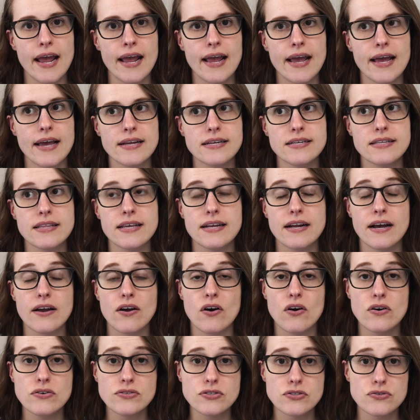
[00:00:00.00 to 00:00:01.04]
and then I
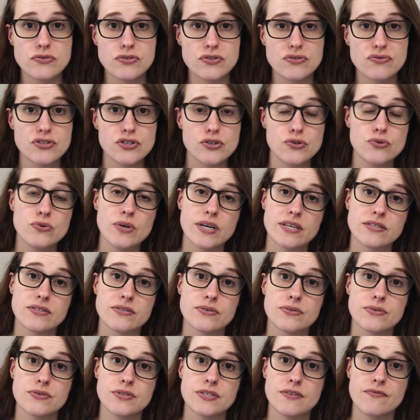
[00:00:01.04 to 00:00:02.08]
also do two
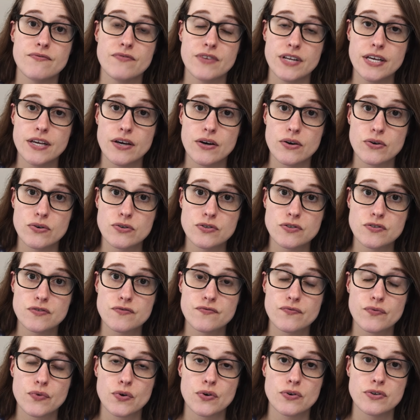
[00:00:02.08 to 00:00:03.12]
exclusive videos
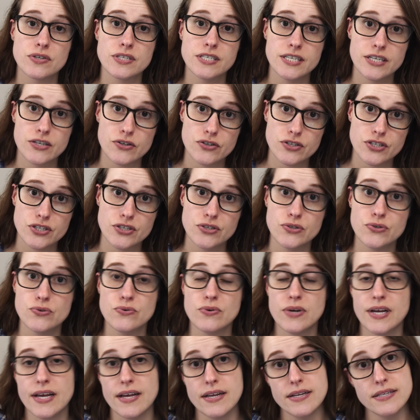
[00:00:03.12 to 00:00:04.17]
for tier
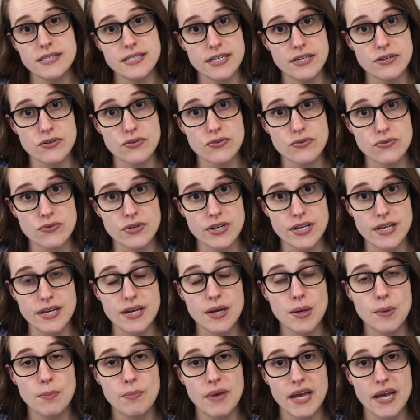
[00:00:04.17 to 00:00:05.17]
2 and tier 3